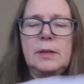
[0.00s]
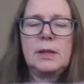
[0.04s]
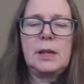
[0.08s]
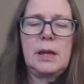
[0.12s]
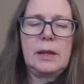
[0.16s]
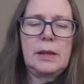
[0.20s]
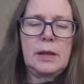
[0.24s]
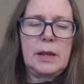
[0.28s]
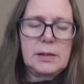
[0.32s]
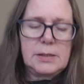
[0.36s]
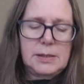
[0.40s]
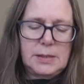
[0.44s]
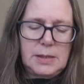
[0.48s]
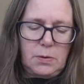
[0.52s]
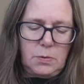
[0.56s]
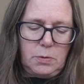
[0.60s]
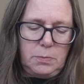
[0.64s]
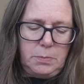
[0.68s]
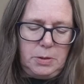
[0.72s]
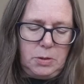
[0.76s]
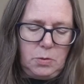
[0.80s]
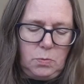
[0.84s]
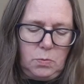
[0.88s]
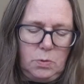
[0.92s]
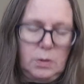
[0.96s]
I guess that would
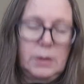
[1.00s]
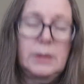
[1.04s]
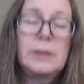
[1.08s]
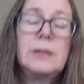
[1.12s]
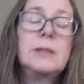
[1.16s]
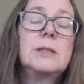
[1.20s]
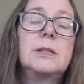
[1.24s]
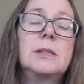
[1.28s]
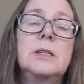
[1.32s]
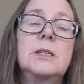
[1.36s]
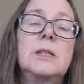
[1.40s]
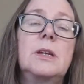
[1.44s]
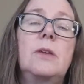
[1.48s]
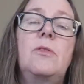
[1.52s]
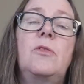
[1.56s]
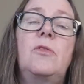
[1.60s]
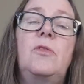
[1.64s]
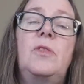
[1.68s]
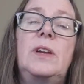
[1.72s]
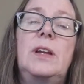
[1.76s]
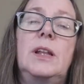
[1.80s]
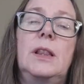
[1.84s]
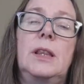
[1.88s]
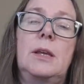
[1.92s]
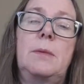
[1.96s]
be the word. This is a
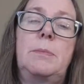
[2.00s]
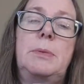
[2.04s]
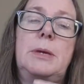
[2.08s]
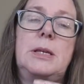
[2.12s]
fiddly